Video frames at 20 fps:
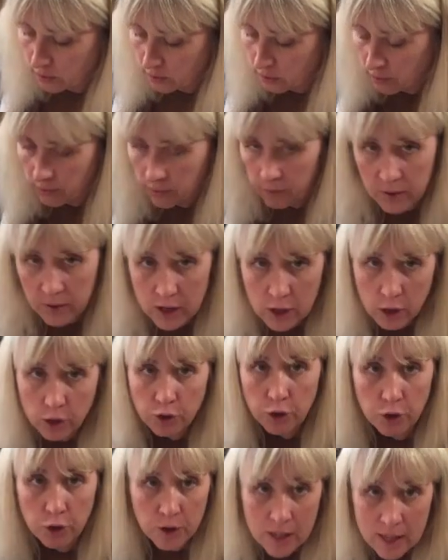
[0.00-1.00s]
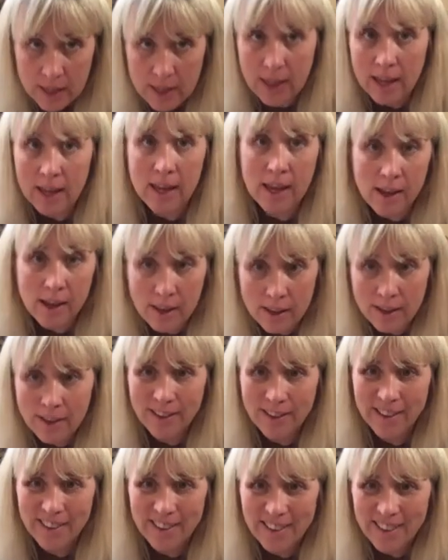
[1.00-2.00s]
finger turny thingy.
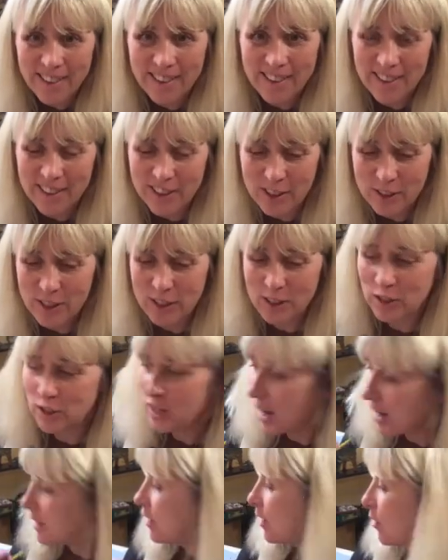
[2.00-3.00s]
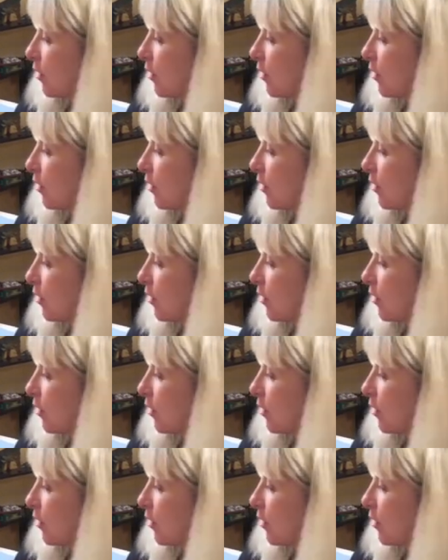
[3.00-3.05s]
It's a technical